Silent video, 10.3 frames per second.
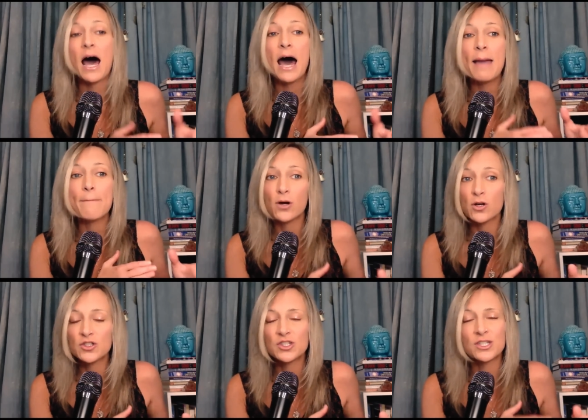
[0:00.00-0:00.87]
I
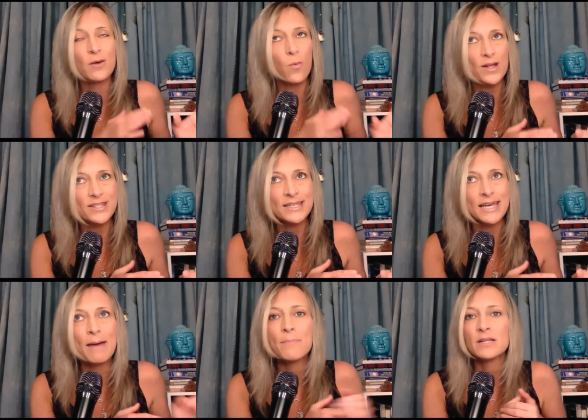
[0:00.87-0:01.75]
personally, once
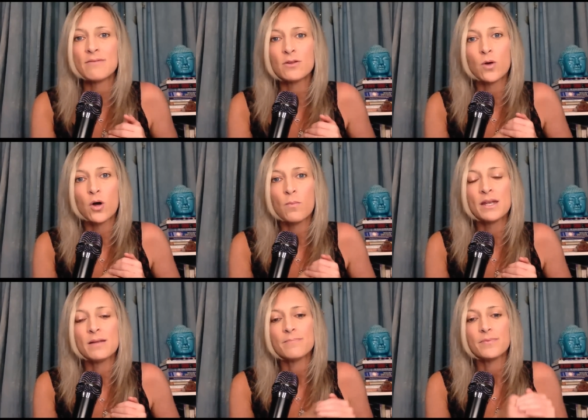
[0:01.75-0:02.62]
again, believe the
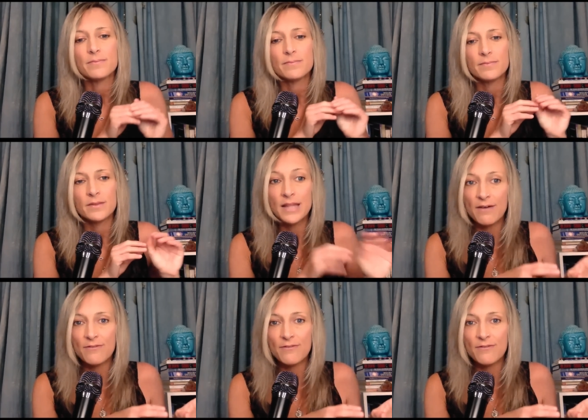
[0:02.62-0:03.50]
Roman
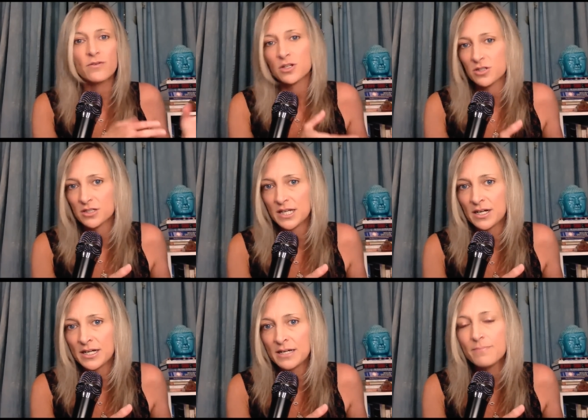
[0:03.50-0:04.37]
leftovers are
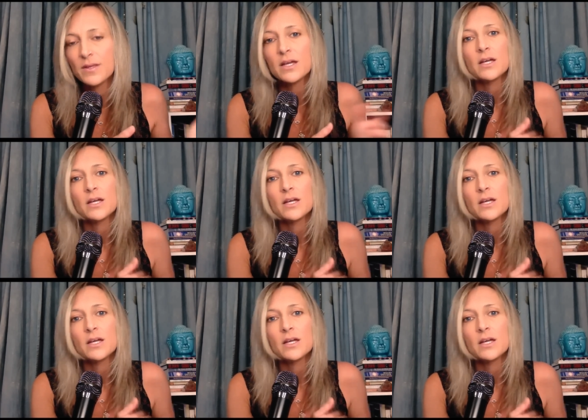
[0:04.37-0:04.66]
Tartarian.